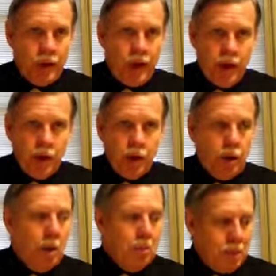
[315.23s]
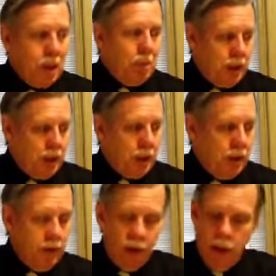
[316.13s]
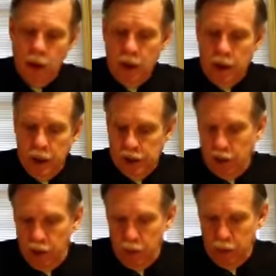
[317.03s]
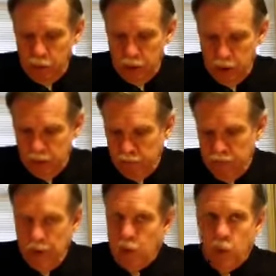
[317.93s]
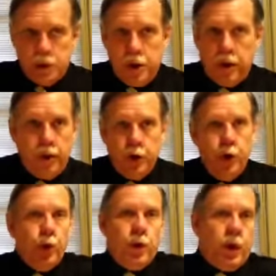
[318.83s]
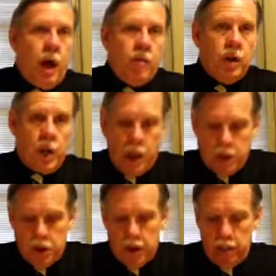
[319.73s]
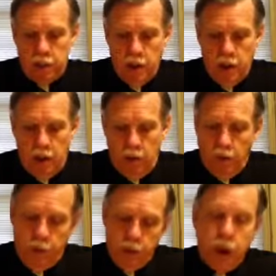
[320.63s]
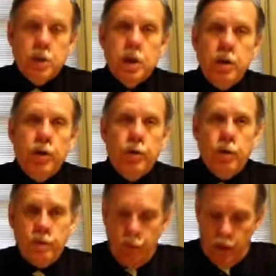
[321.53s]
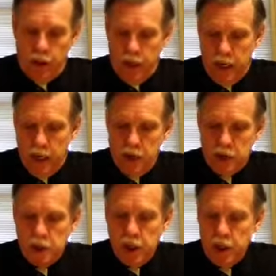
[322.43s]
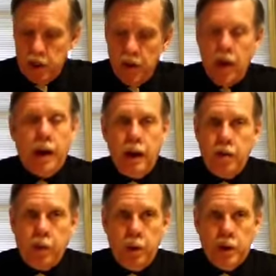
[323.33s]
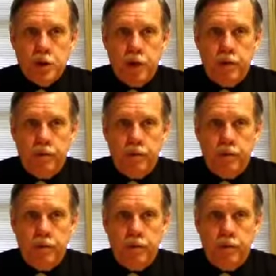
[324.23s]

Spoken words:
LBB. And the LBB was a new and novel concept. Before 1949, the state did not have a budget.